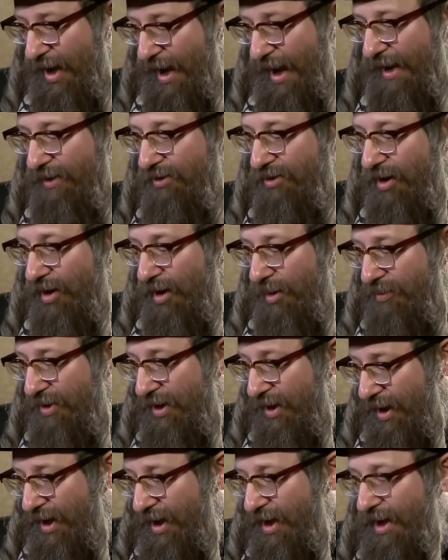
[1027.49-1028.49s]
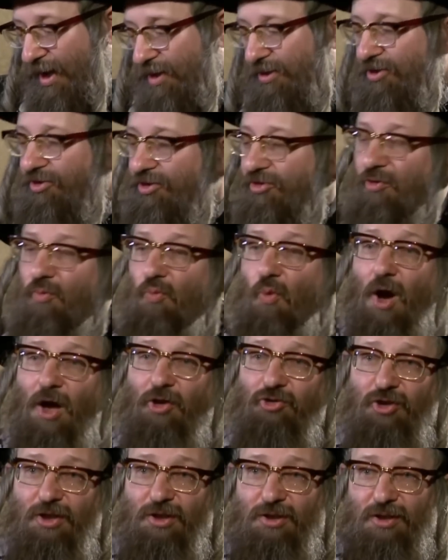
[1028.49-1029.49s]
And here, this is in
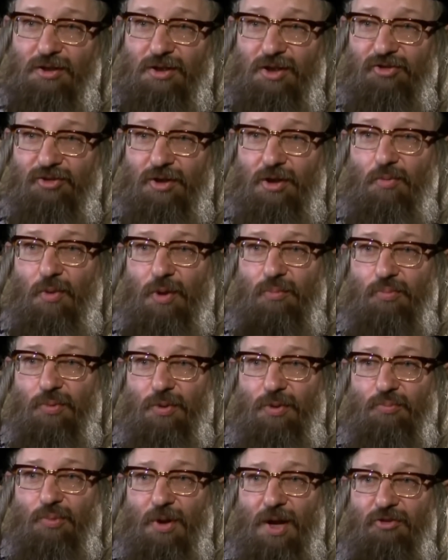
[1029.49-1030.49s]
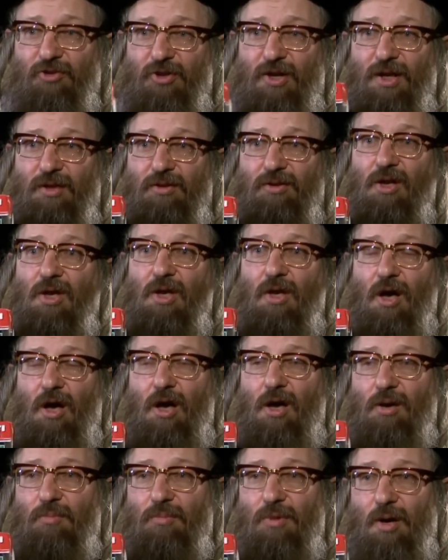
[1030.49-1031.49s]
Washington, D.C., when President
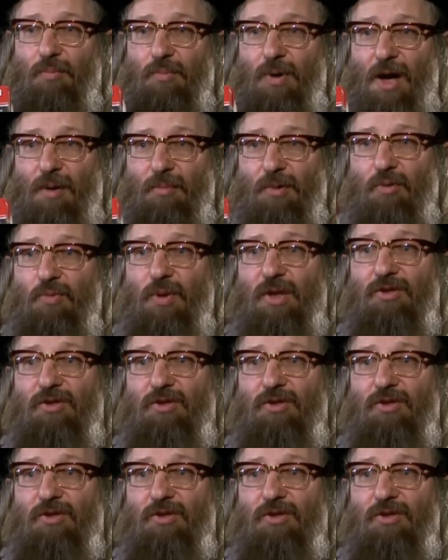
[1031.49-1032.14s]
Obama, when